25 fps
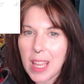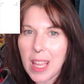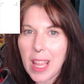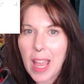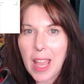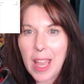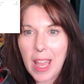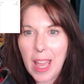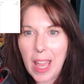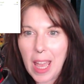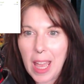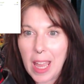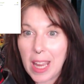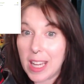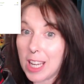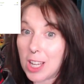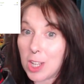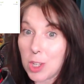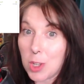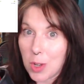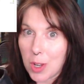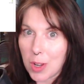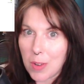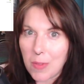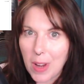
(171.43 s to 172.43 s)
Again,
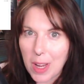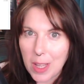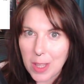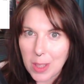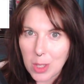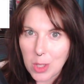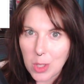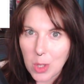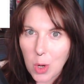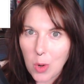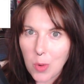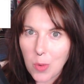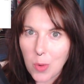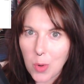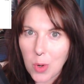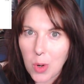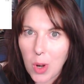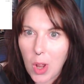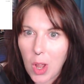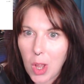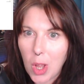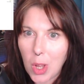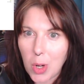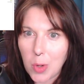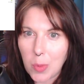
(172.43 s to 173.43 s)
you can find this over
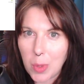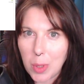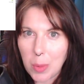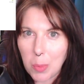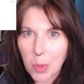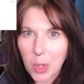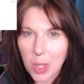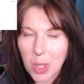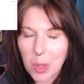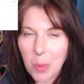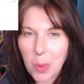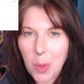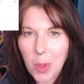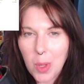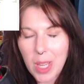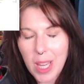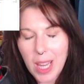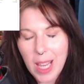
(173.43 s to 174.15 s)
on ReBrickable,